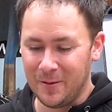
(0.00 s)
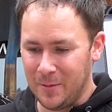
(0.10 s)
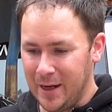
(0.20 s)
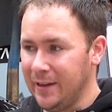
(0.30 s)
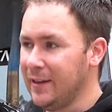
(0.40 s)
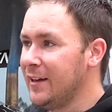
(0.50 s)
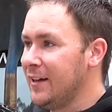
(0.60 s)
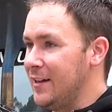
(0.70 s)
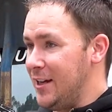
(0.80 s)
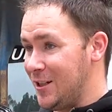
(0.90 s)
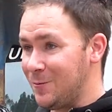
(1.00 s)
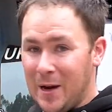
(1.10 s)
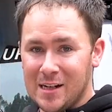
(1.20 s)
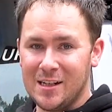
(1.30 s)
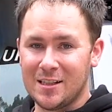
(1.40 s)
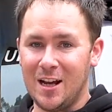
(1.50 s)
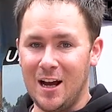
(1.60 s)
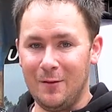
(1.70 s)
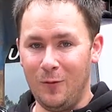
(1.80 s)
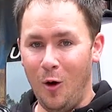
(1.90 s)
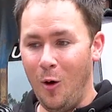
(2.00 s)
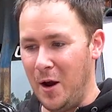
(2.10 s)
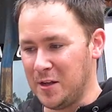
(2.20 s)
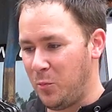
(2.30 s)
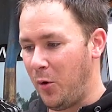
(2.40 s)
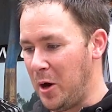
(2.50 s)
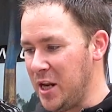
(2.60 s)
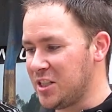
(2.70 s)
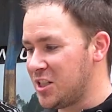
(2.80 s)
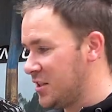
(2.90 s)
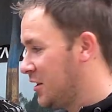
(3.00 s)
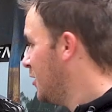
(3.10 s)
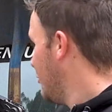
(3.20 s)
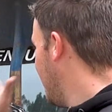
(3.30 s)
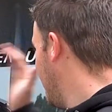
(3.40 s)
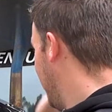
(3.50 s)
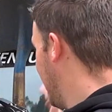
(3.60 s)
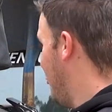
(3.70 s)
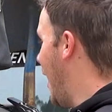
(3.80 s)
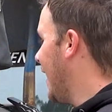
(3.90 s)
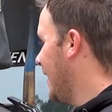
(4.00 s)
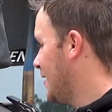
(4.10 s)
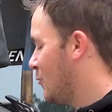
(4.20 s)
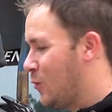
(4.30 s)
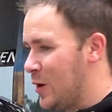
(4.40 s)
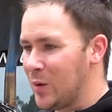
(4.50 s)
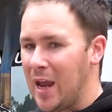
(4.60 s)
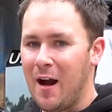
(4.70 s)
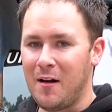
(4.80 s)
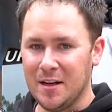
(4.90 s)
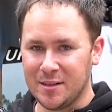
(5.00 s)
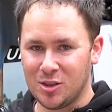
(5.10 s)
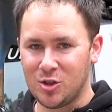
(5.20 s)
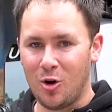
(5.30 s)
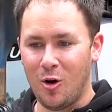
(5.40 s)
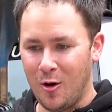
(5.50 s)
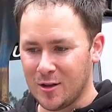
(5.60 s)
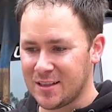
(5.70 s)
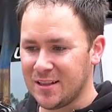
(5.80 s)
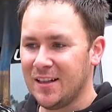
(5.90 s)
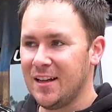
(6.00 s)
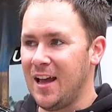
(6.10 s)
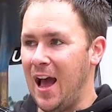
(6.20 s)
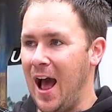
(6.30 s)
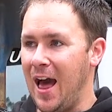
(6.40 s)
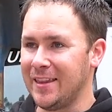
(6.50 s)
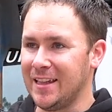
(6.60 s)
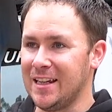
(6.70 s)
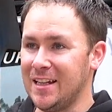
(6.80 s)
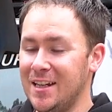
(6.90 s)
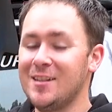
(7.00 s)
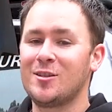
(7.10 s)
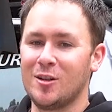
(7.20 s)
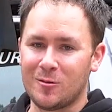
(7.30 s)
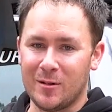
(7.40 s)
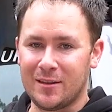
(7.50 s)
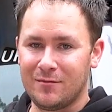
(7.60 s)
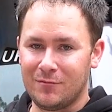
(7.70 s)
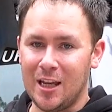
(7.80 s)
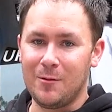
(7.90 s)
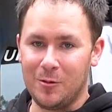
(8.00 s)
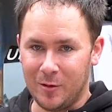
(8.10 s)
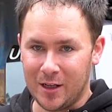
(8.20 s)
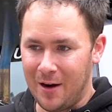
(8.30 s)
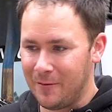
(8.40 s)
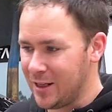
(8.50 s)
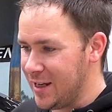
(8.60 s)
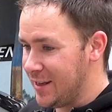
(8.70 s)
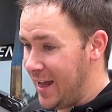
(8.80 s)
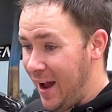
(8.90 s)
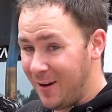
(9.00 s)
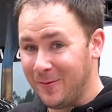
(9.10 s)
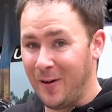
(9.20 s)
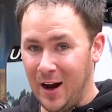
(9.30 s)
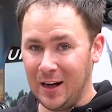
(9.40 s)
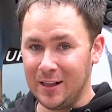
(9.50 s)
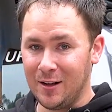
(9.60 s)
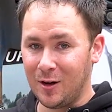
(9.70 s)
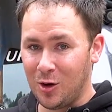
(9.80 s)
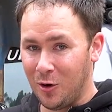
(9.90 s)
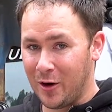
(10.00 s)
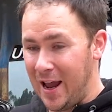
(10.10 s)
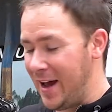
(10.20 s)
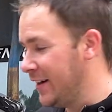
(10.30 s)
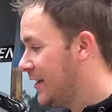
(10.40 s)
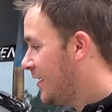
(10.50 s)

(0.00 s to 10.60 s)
for me, especially as I've always preached with wagons and wheel carriers and drawers, the issues with keeping recovery gear there. I finally got caught out.